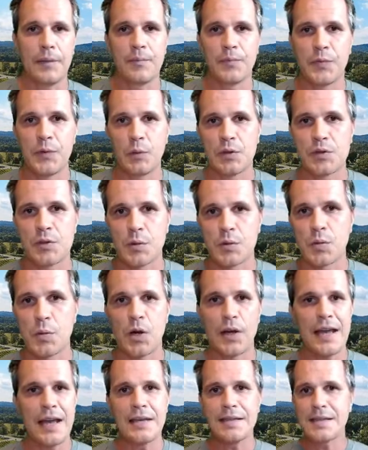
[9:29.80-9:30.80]
which was what,
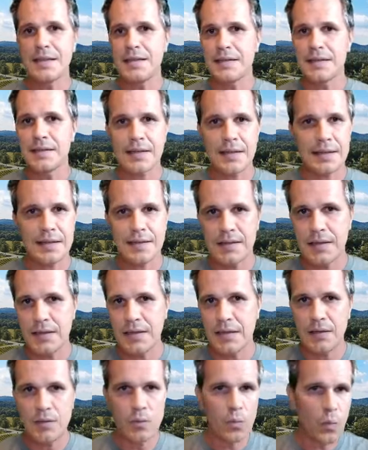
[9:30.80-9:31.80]

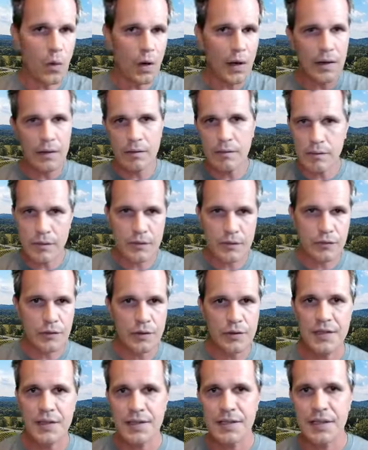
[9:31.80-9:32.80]
1861 through
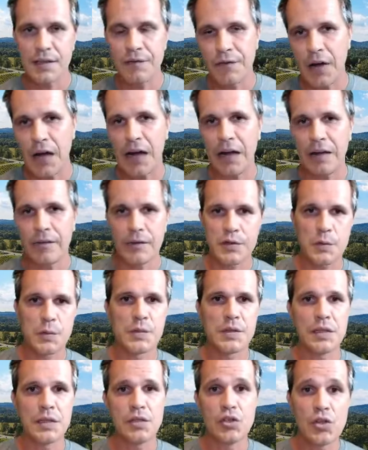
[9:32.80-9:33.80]
65. This
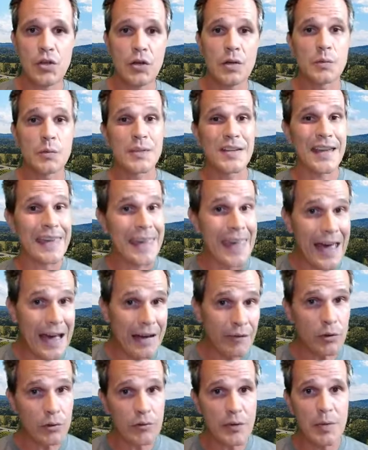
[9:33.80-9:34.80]
was in June. It was a
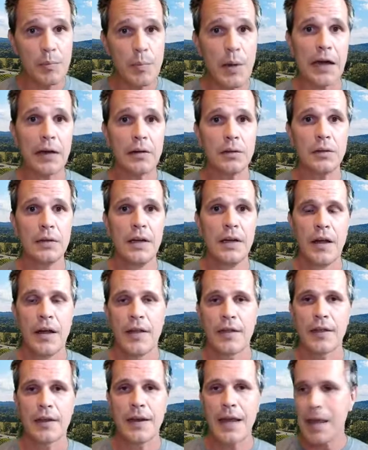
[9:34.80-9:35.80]
cavalry battle.
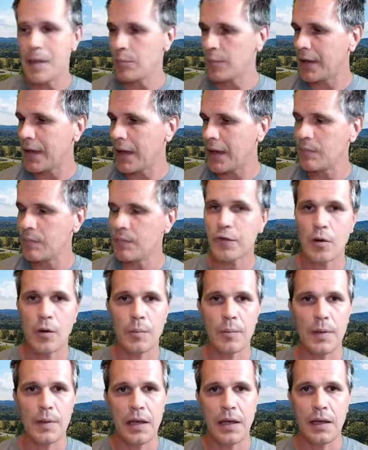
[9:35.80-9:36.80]
The name came
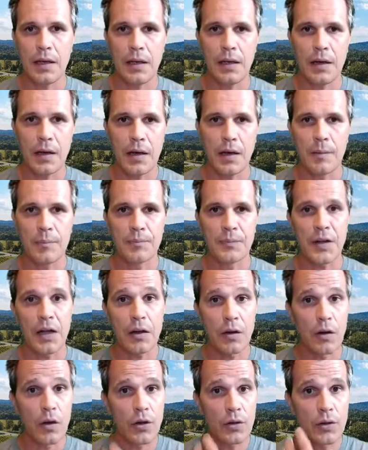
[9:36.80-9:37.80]
from a
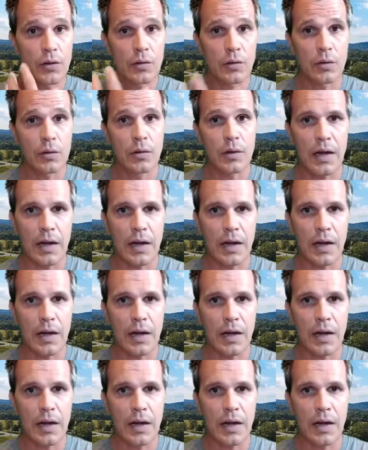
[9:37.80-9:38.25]
local